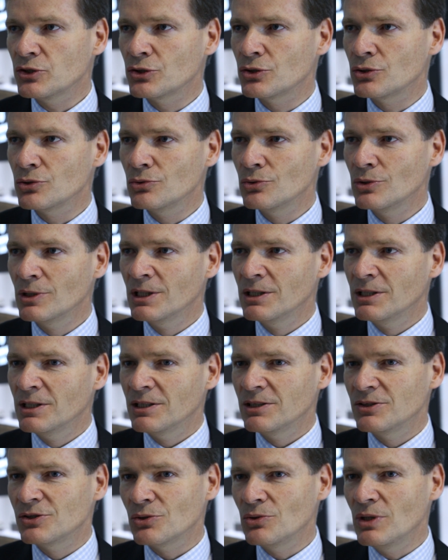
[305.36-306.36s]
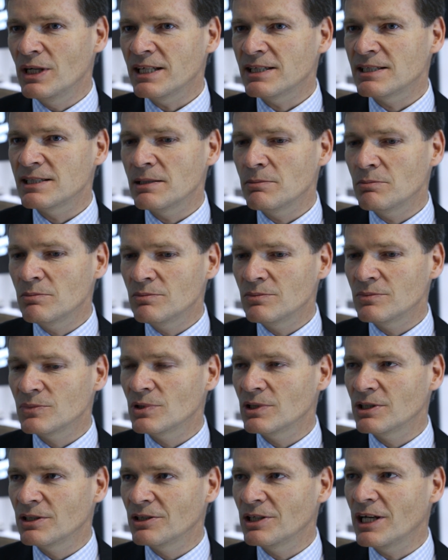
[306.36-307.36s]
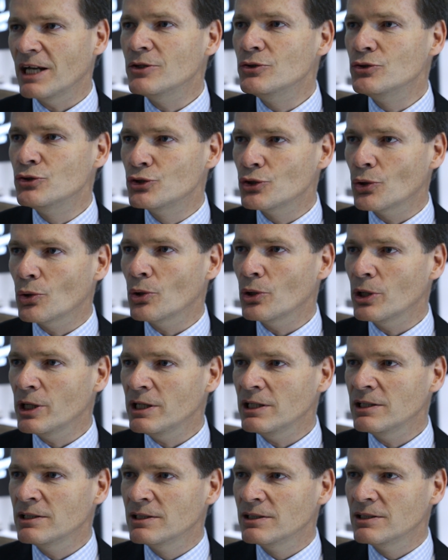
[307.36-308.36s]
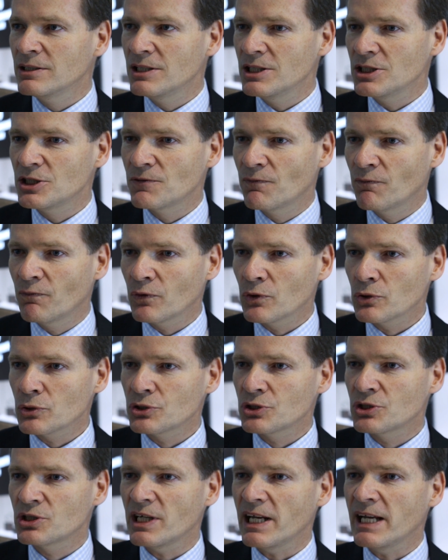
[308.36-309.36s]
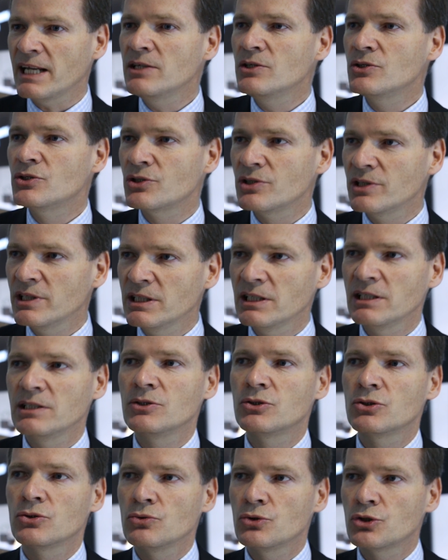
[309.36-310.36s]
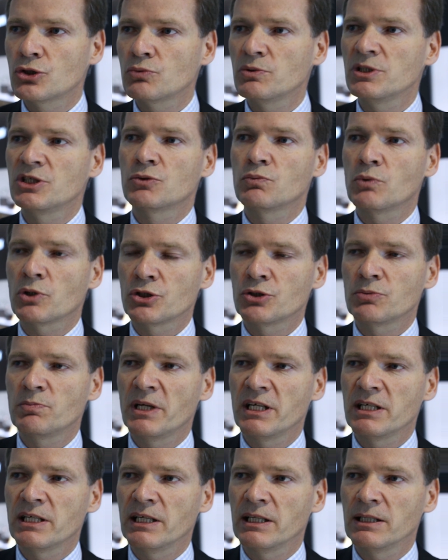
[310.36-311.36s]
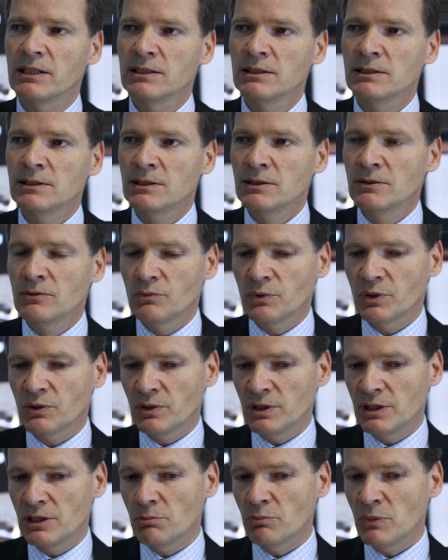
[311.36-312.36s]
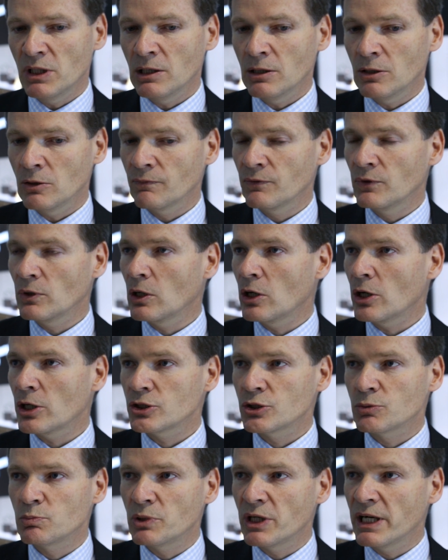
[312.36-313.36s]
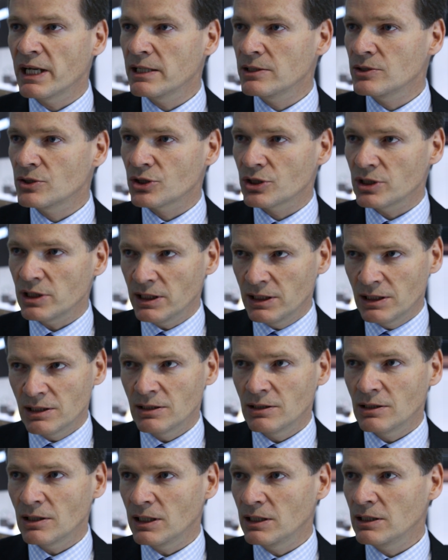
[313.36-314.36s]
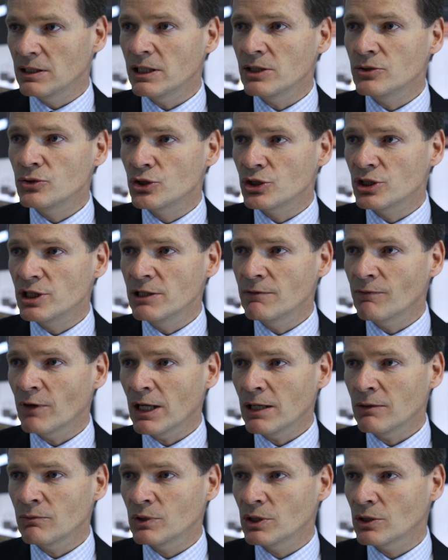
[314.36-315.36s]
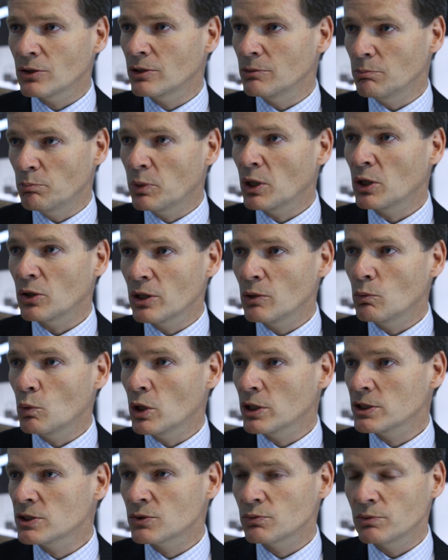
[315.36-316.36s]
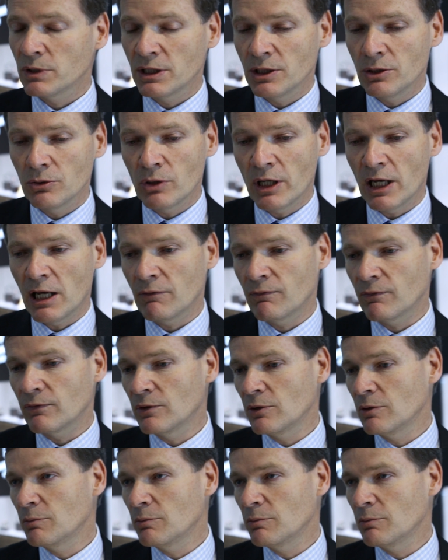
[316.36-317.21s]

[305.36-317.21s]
is to let them enjoy this first entry into Swiss watchmaking. We're in the middle of the large brands in Geneva. We are in Plan-les-Ouates, where you have